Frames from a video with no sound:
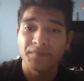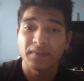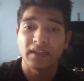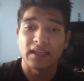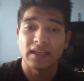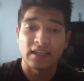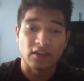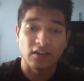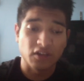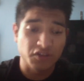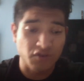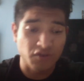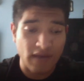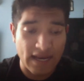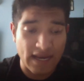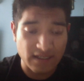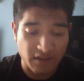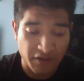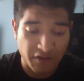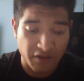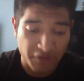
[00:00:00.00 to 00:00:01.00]
It also
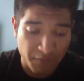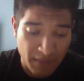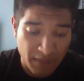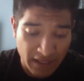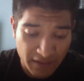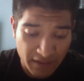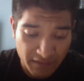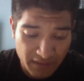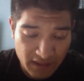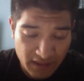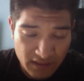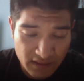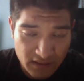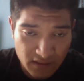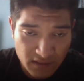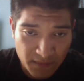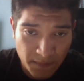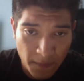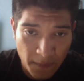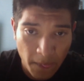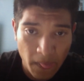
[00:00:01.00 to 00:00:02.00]
has other
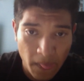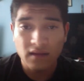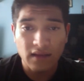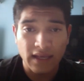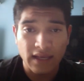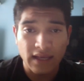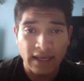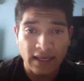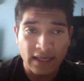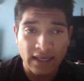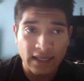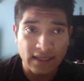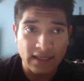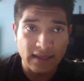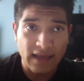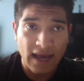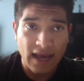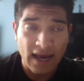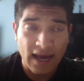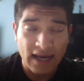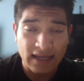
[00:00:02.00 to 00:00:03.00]
benefits. It
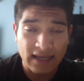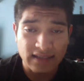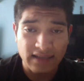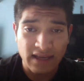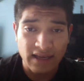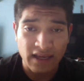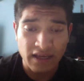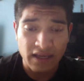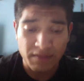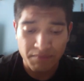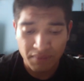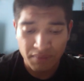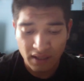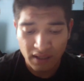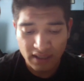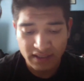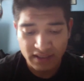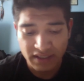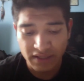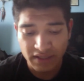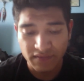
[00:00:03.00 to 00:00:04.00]
has a
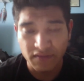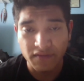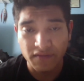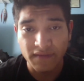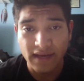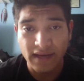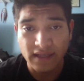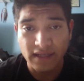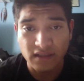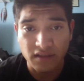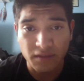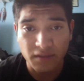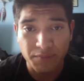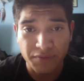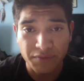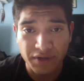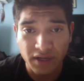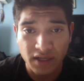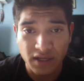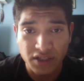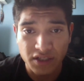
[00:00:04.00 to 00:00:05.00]
positive effect on the
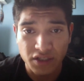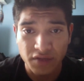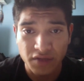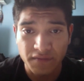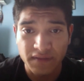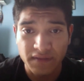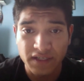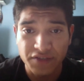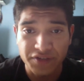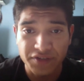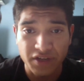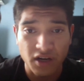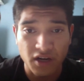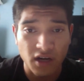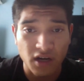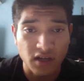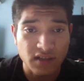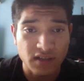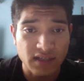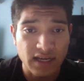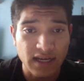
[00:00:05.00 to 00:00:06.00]
production of nitric
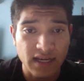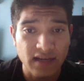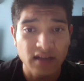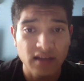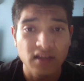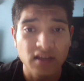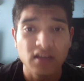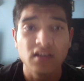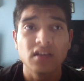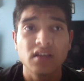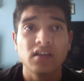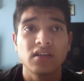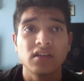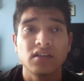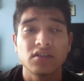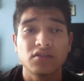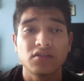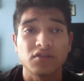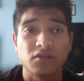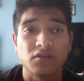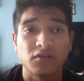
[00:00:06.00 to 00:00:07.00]
oxide.
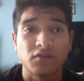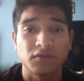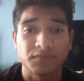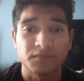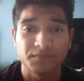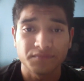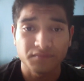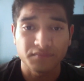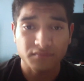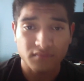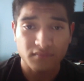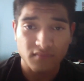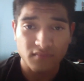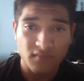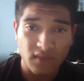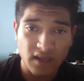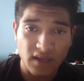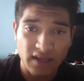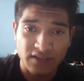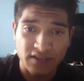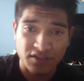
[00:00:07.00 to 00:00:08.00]
So
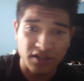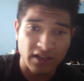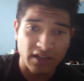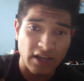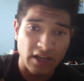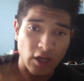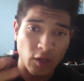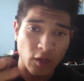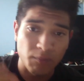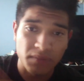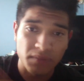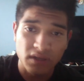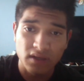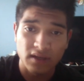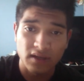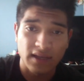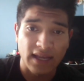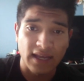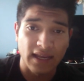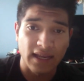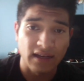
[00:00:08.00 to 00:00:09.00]
it's going to help
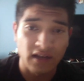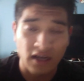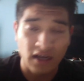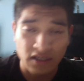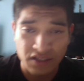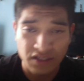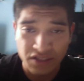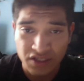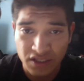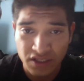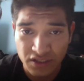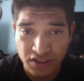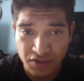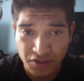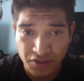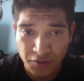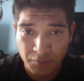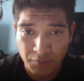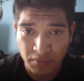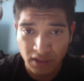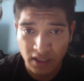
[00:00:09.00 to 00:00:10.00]
get oxygen to
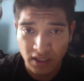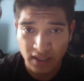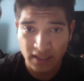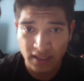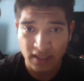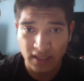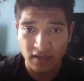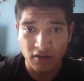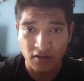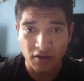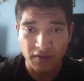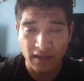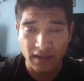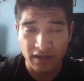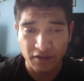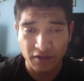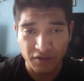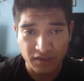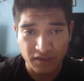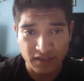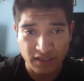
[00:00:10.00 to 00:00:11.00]
your blood and all that
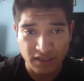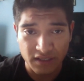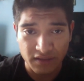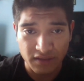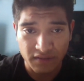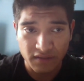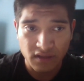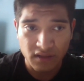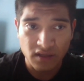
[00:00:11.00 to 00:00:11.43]
good stuff.